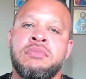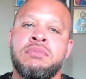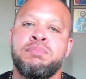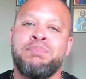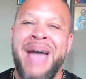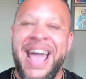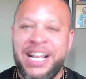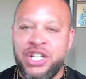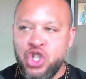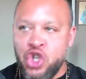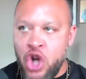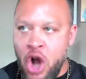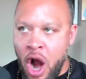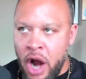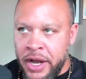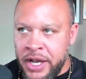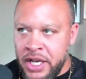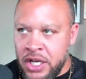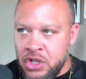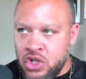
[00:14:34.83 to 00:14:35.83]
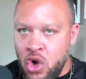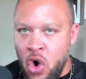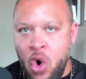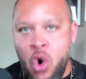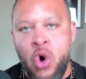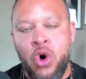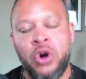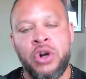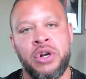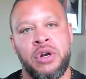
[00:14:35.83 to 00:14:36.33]
Patriarchy is
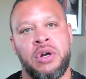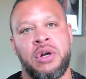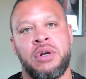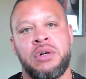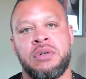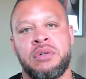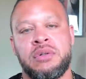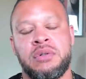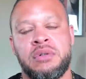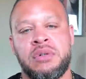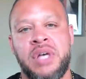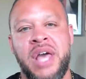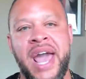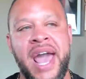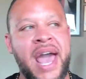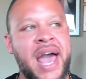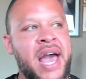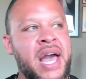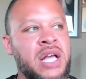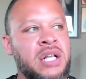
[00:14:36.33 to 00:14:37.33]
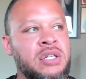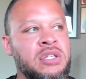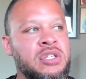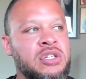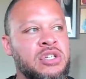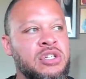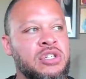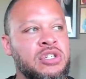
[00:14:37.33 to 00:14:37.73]
order, and